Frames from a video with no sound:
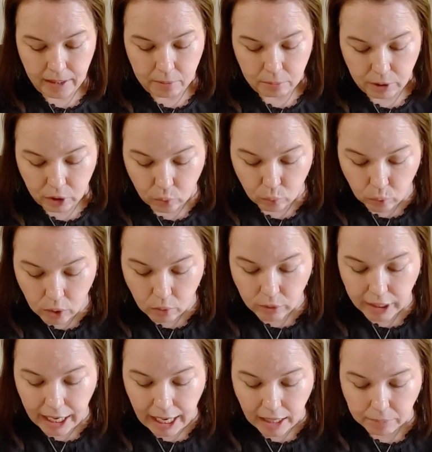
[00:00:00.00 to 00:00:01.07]
But it won't
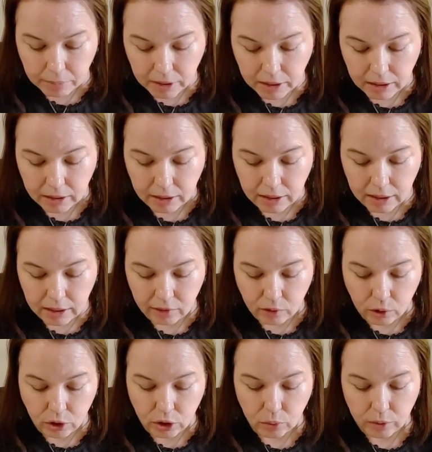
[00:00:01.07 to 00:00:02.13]
happen if
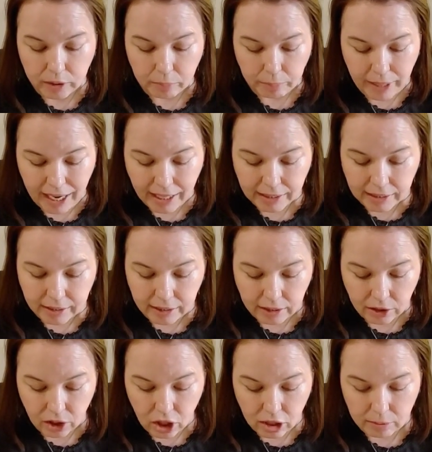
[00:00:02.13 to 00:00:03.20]
you don't get past these
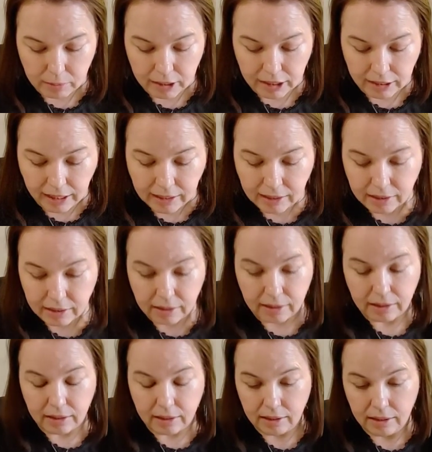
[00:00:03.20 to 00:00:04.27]
karmic
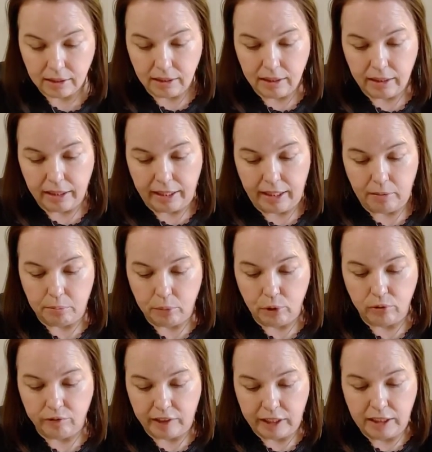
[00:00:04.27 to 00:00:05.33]
lessons and
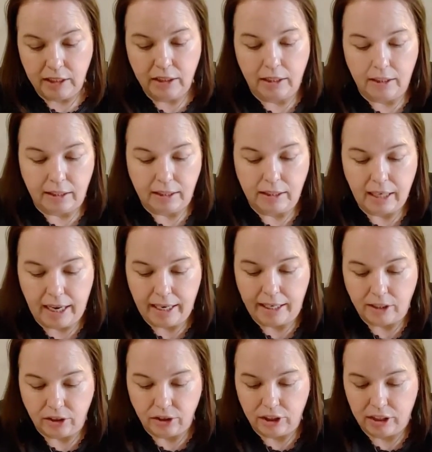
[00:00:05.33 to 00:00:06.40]
move into this
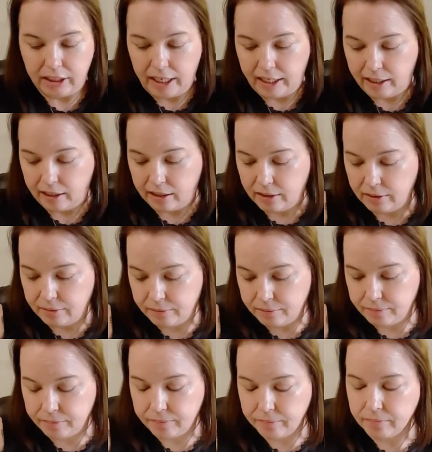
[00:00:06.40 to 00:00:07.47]
higher state,
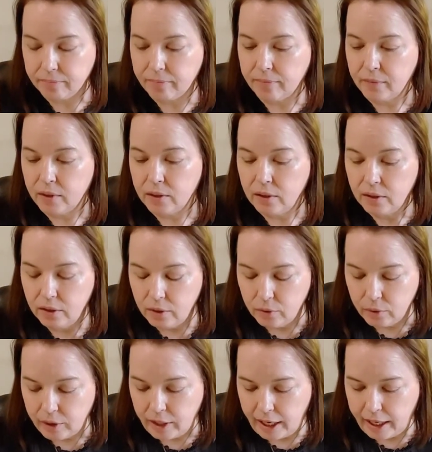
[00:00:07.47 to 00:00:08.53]

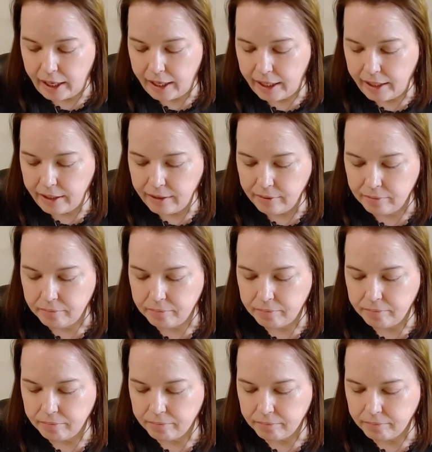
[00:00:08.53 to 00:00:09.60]
okay?
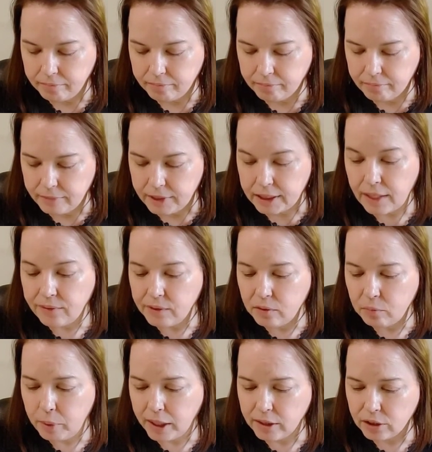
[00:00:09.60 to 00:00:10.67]
Seven
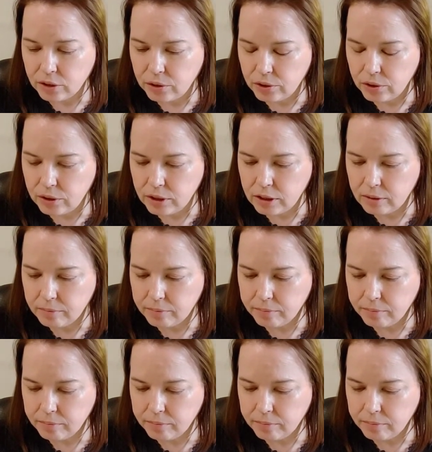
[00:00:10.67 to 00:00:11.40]
of Pentacles.